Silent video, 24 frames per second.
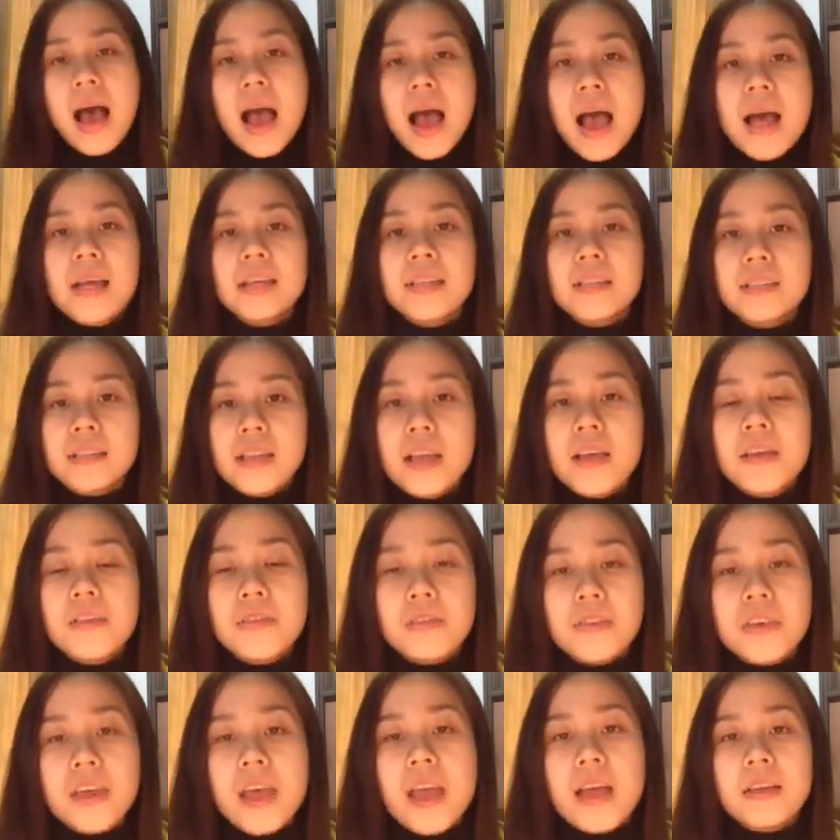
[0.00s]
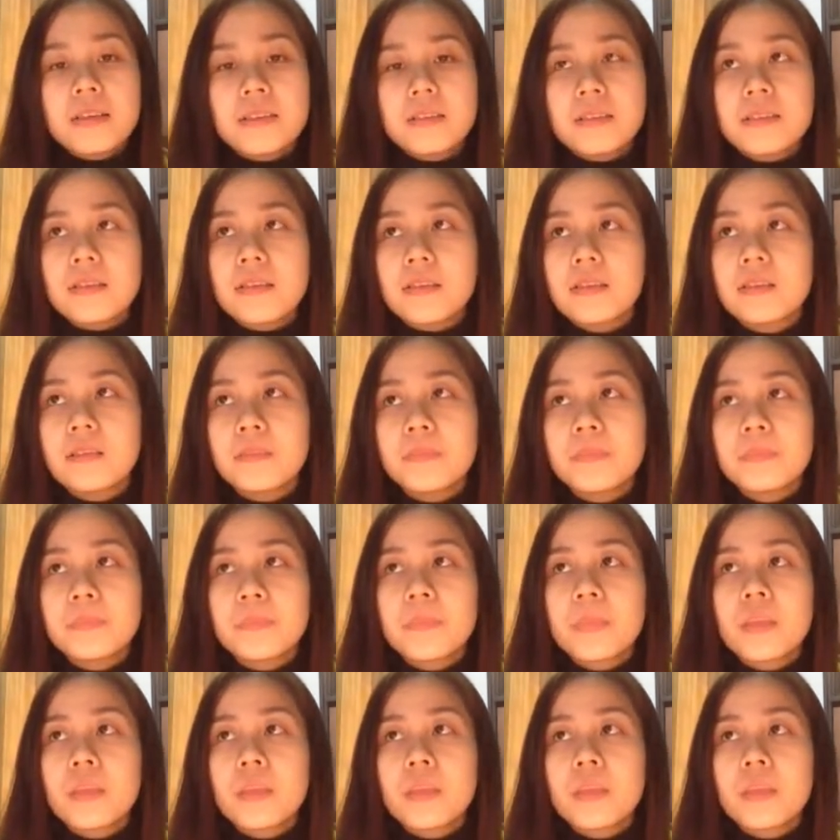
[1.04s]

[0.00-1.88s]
I say the answer.